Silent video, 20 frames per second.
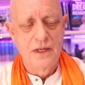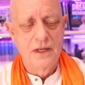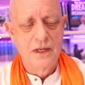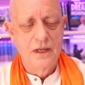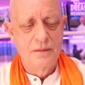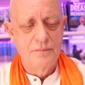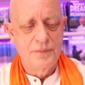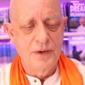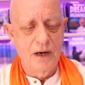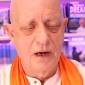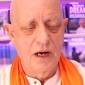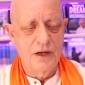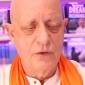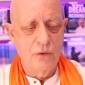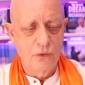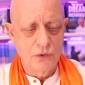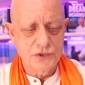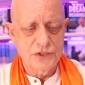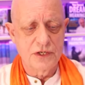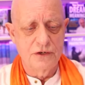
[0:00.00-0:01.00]
but I
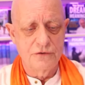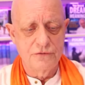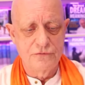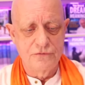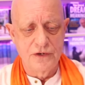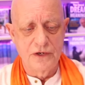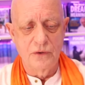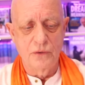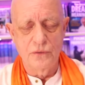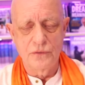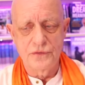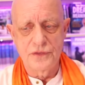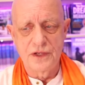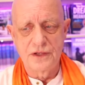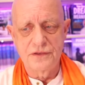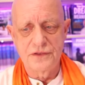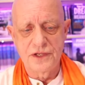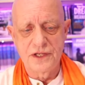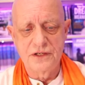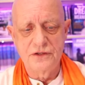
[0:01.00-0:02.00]
also feel
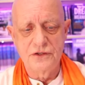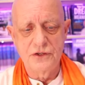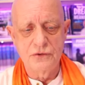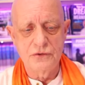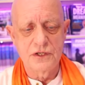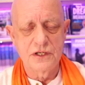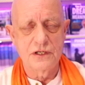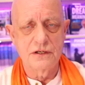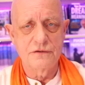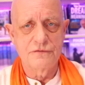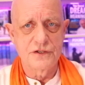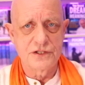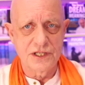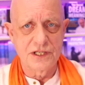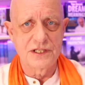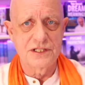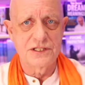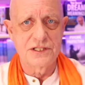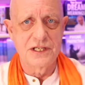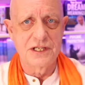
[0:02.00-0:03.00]
that the nuclear
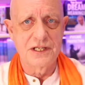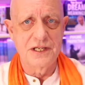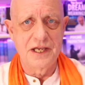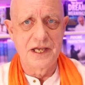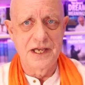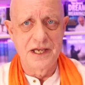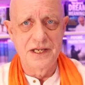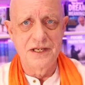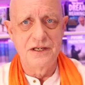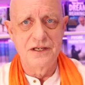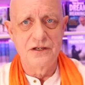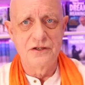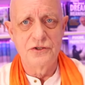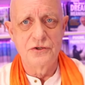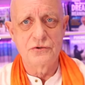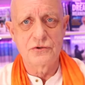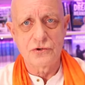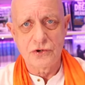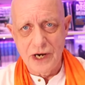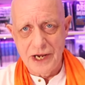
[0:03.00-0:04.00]
facility in
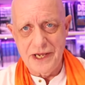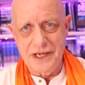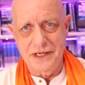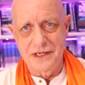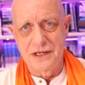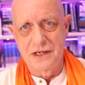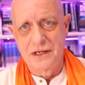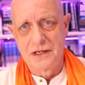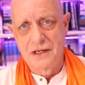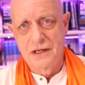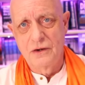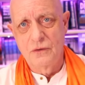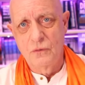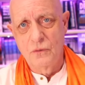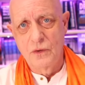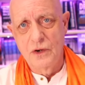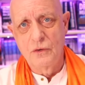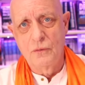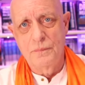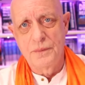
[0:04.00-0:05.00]
Ukraine
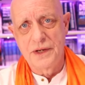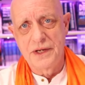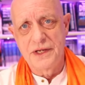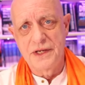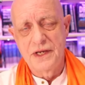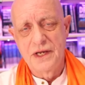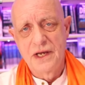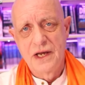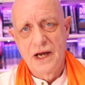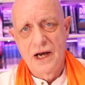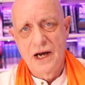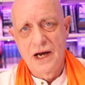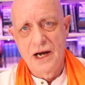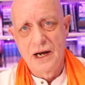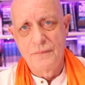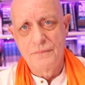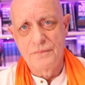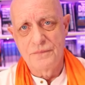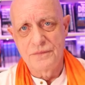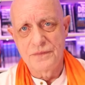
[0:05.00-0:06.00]
will be
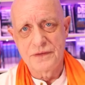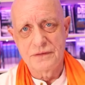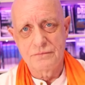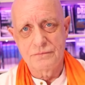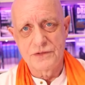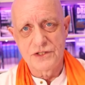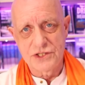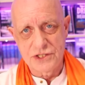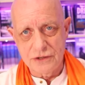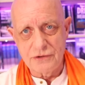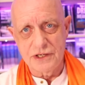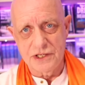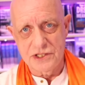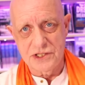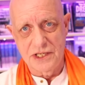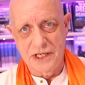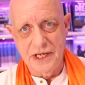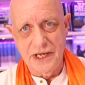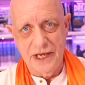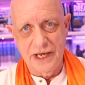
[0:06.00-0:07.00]
um,
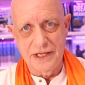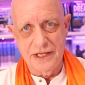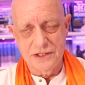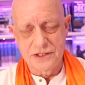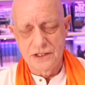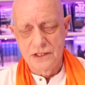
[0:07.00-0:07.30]
seriously hit.